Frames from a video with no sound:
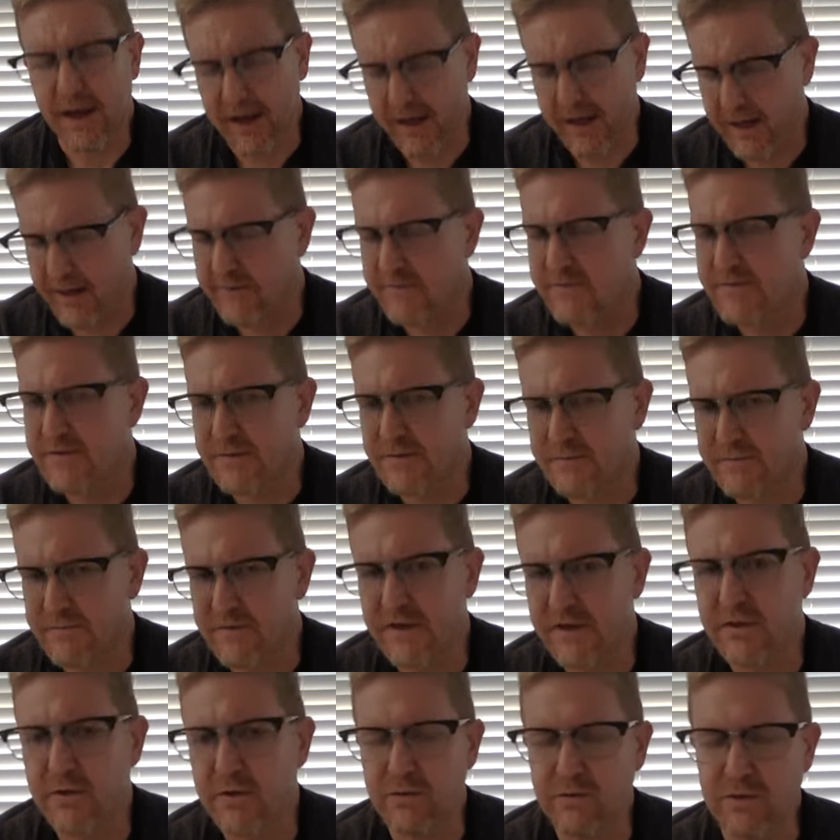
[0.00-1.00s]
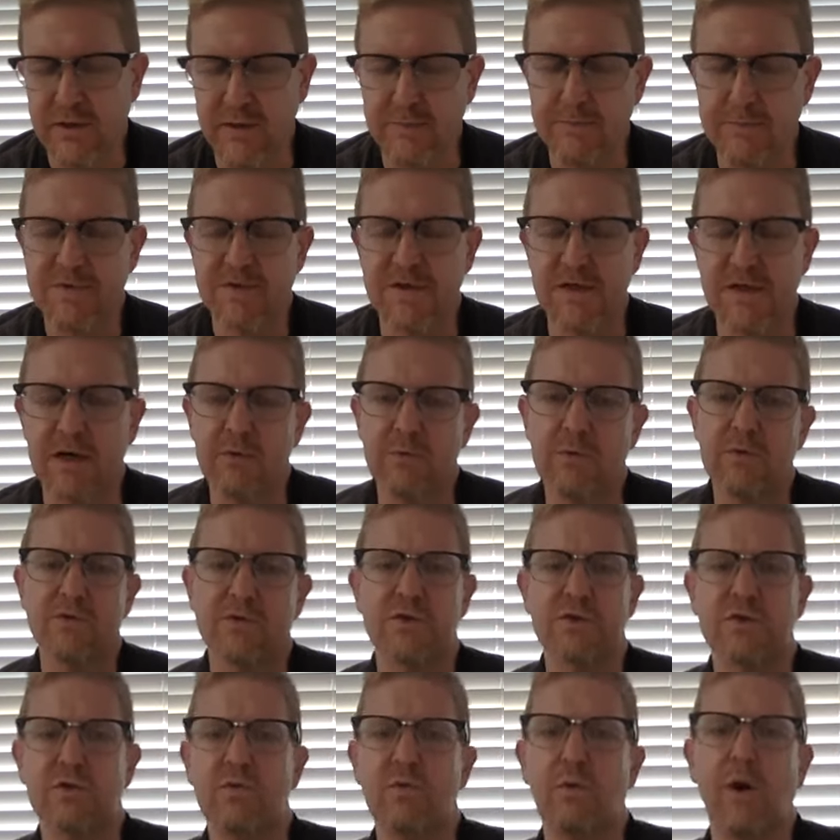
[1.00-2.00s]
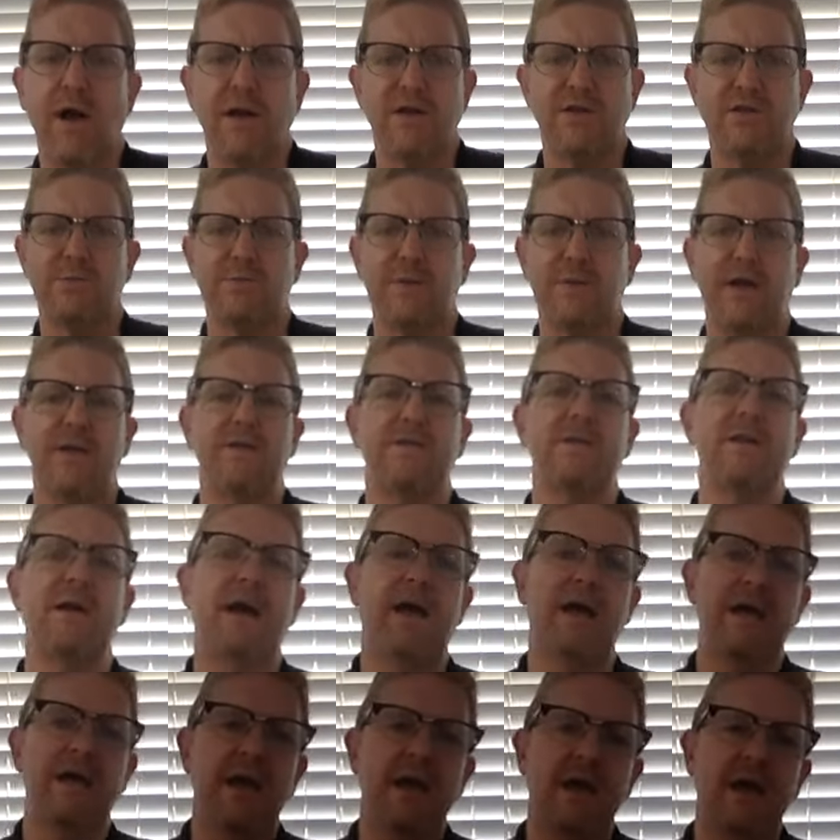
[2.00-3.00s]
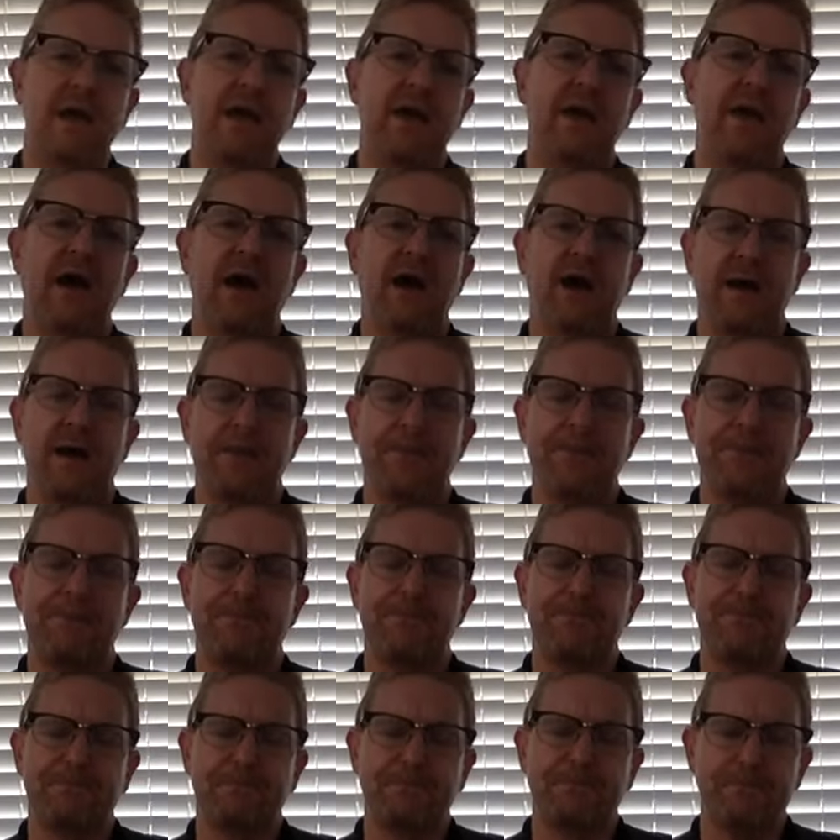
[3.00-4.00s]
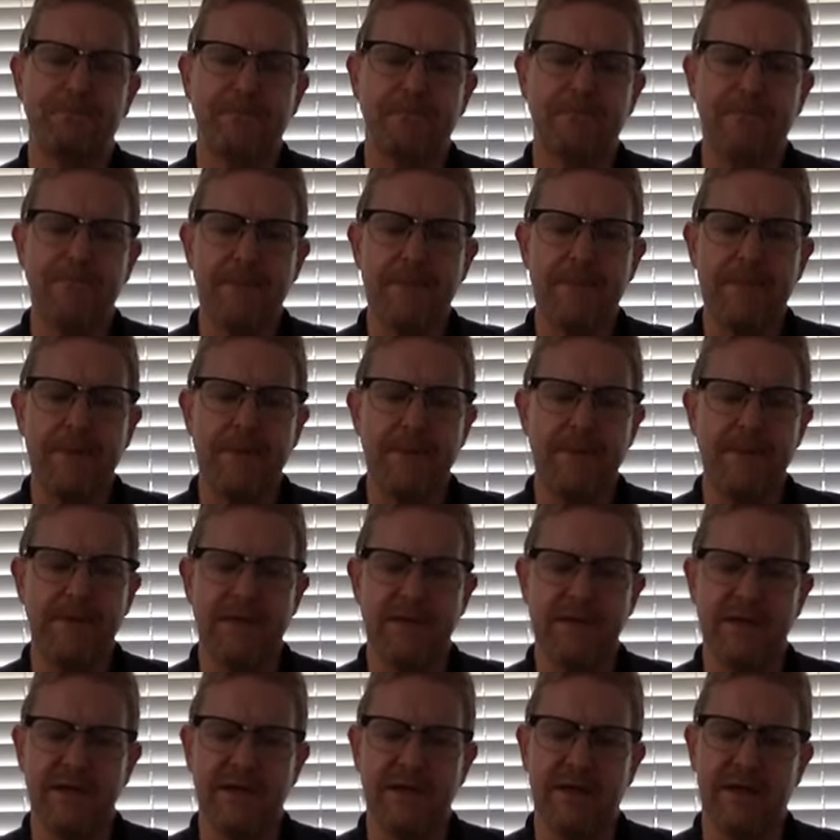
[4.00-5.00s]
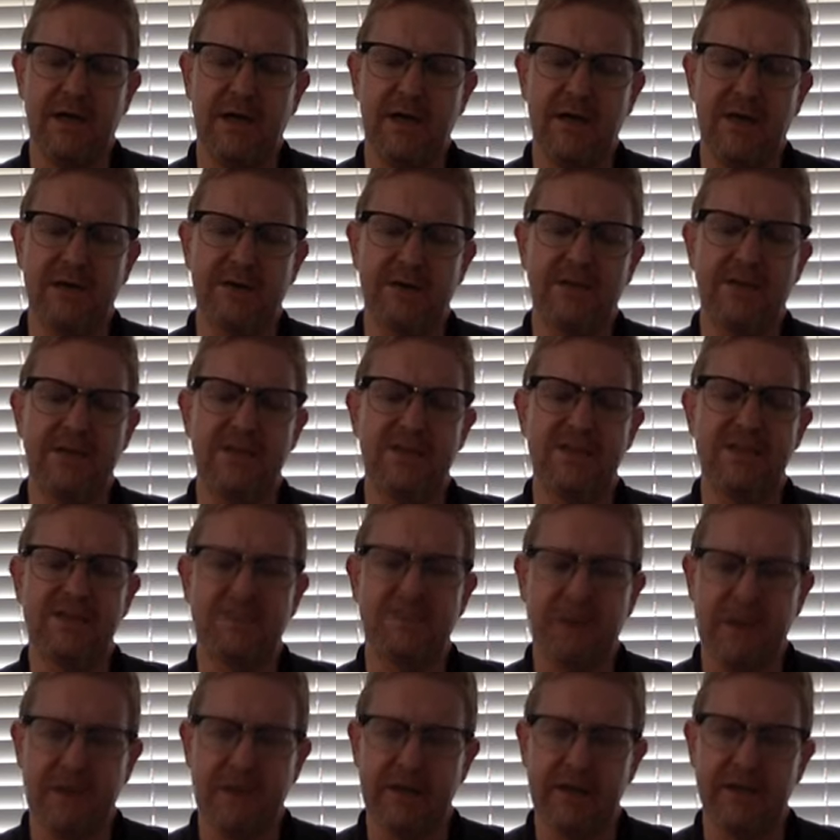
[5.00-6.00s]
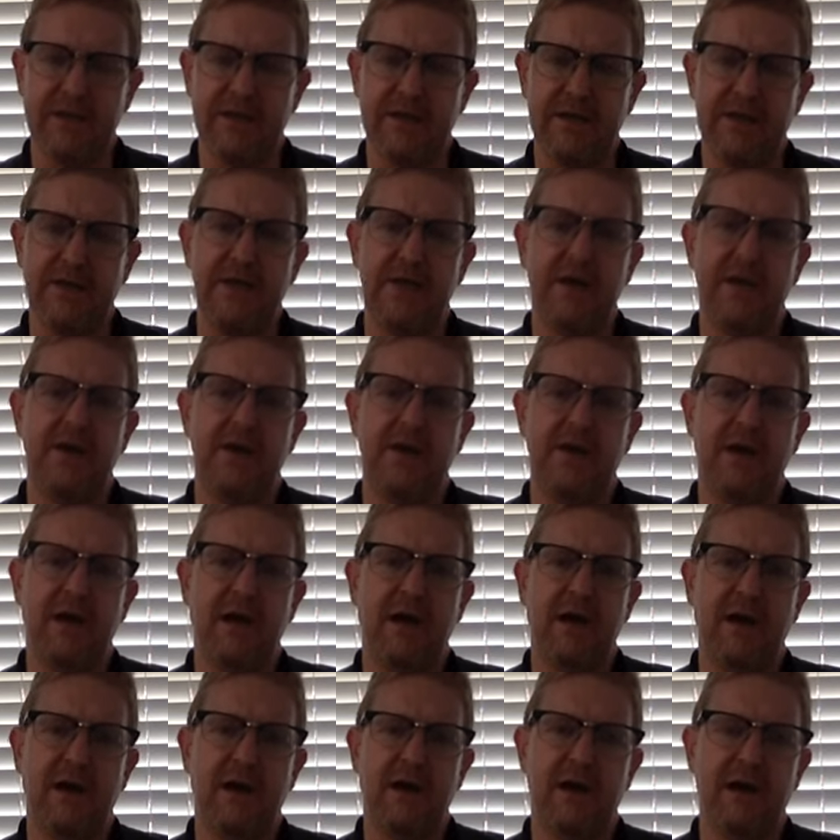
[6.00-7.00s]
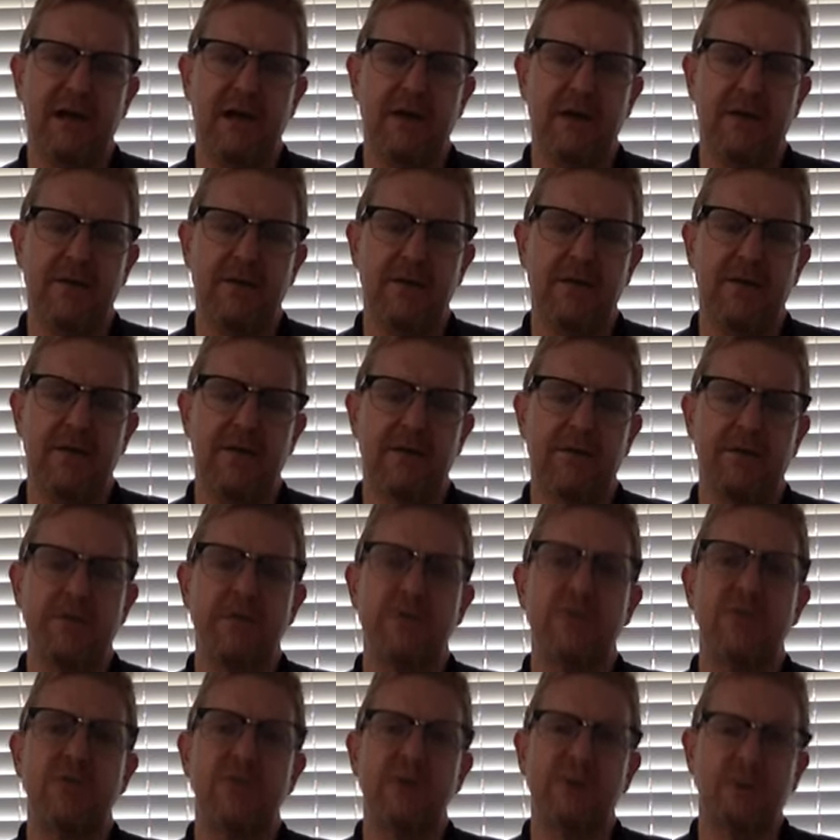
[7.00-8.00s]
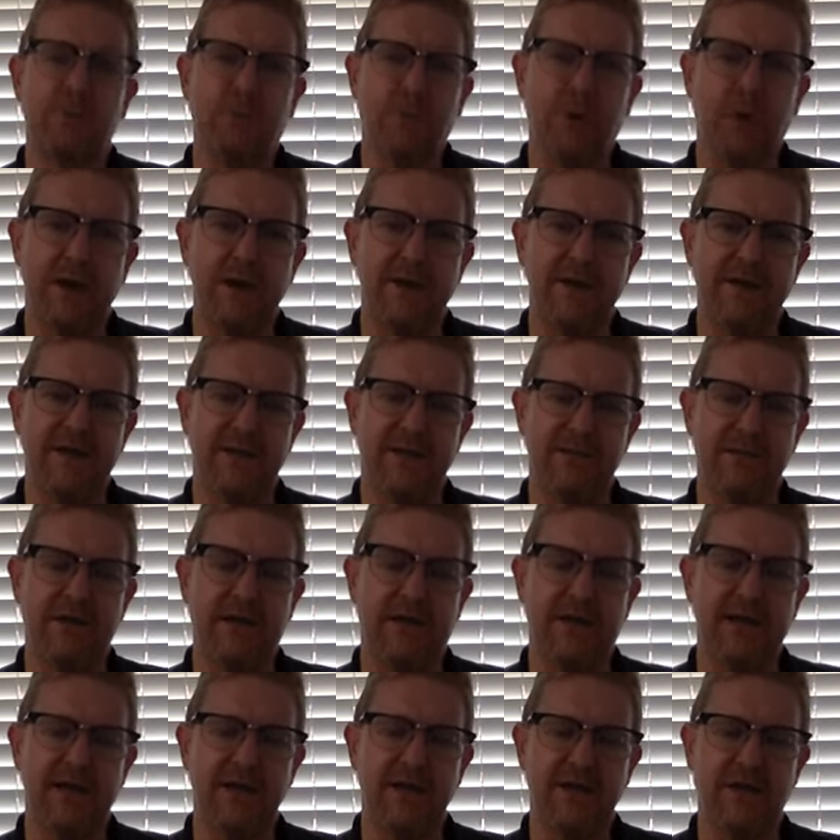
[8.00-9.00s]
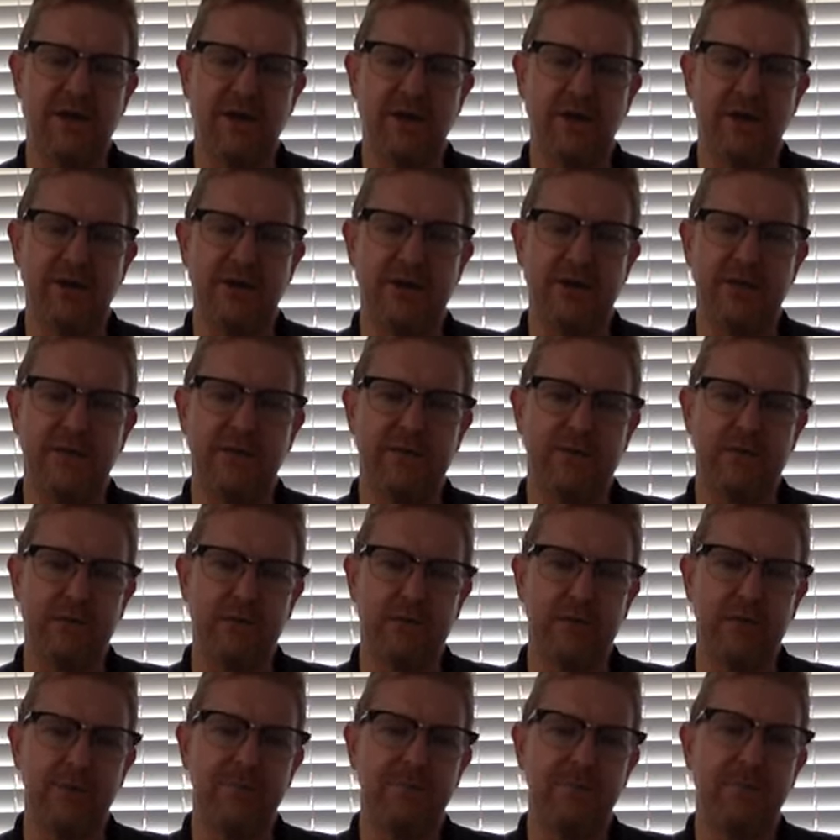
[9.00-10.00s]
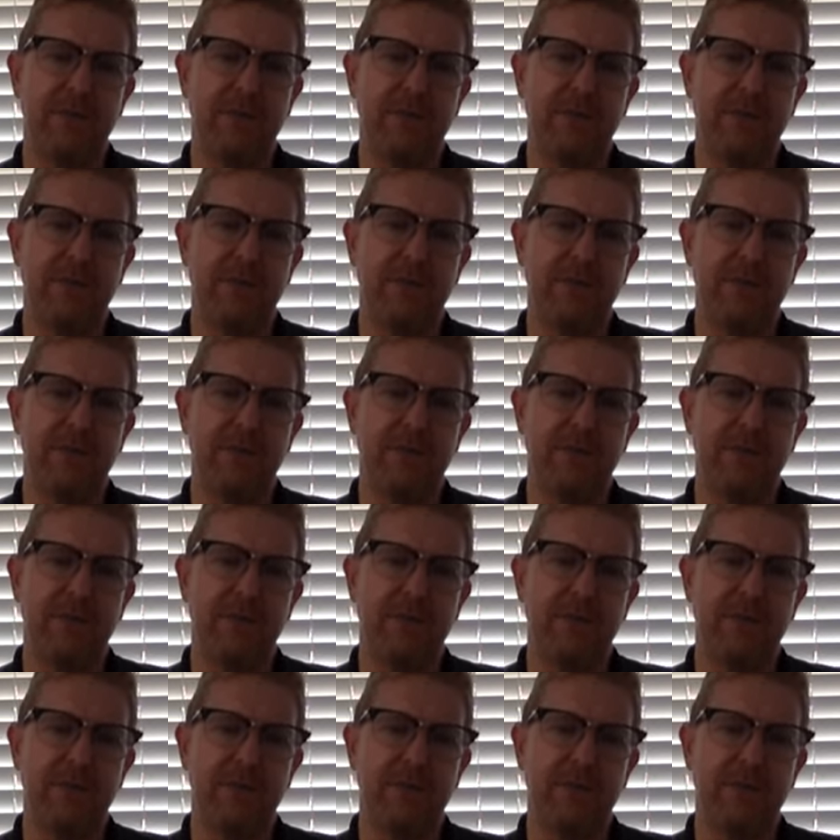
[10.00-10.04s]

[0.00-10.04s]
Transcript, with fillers: I have some video clips that I want you to watch about that. Um, the, uh, the disparity uh, between whites and blacks on death row